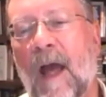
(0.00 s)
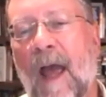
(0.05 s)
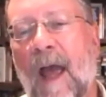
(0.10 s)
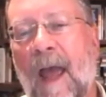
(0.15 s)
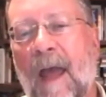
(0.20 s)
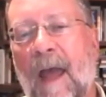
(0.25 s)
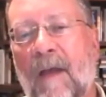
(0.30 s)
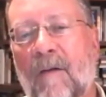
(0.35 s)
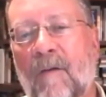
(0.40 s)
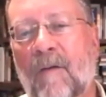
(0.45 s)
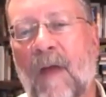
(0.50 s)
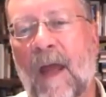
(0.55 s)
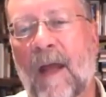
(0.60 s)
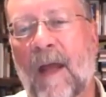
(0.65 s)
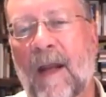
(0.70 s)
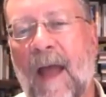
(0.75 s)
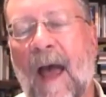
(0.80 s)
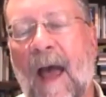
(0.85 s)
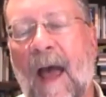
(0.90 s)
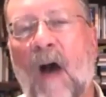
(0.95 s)

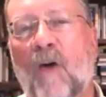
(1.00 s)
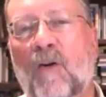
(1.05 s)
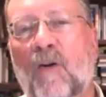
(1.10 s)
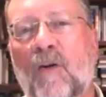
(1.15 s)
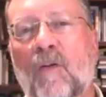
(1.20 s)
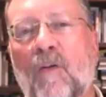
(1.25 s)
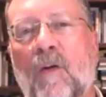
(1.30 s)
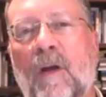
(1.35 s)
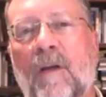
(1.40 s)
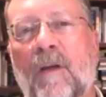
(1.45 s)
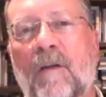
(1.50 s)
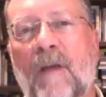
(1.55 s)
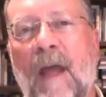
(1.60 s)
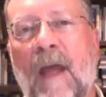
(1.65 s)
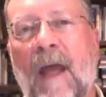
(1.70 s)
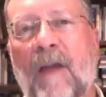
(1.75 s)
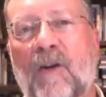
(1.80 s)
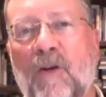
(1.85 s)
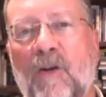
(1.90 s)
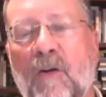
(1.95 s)
and how you can
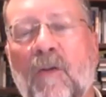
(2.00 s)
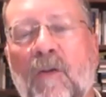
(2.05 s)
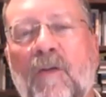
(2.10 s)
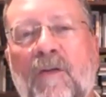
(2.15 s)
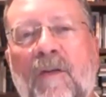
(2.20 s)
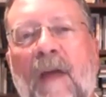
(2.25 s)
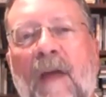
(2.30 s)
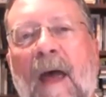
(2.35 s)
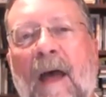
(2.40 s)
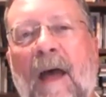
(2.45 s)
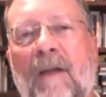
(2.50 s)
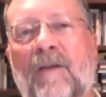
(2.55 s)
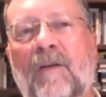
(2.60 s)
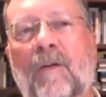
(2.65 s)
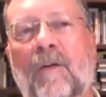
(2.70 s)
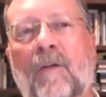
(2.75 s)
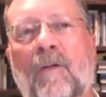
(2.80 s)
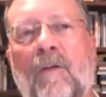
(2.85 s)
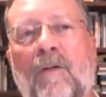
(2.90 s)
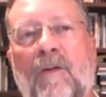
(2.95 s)
then use that
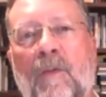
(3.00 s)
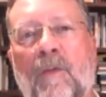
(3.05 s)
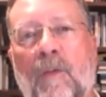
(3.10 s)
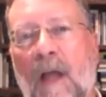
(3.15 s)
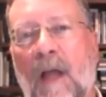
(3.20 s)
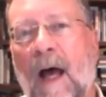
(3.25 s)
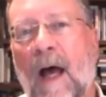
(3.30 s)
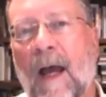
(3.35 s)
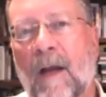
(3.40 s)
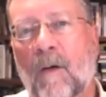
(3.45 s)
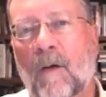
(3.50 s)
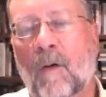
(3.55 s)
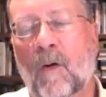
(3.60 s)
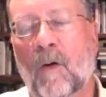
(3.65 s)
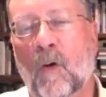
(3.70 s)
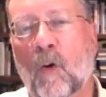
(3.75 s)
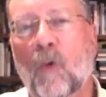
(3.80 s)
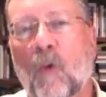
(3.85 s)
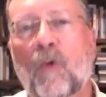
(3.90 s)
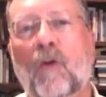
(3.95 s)
to align
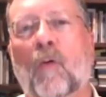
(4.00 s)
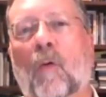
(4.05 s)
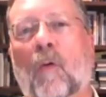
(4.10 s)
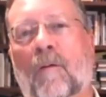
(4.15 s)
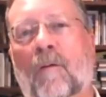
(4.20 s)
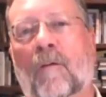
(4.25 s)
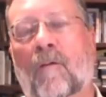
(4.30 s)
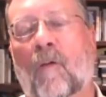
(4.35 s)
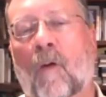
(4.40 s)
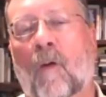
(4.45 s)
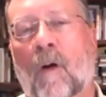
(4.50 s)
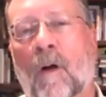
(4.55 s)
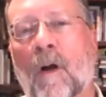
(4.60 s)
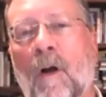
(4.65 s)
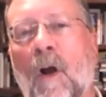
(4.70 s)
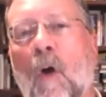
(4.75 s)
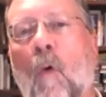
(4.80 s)
who you work for,